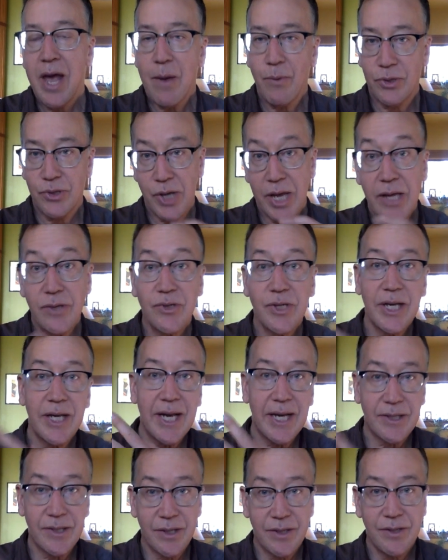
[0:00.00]
which is
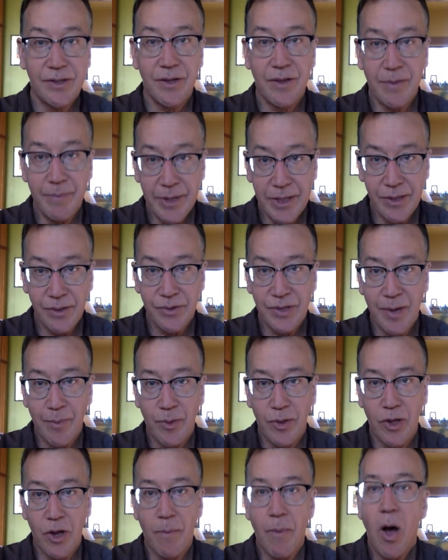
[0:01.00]
connected to the medial
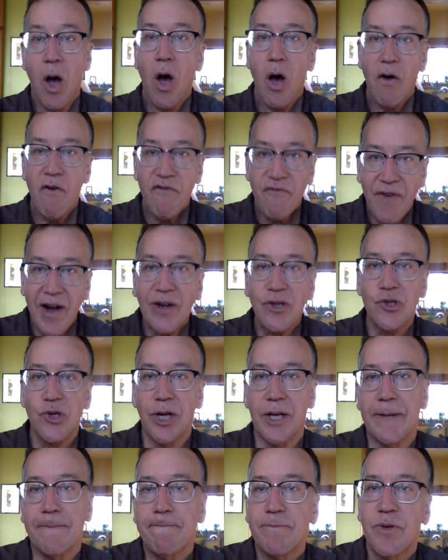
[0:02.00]
temporal lobe functionally.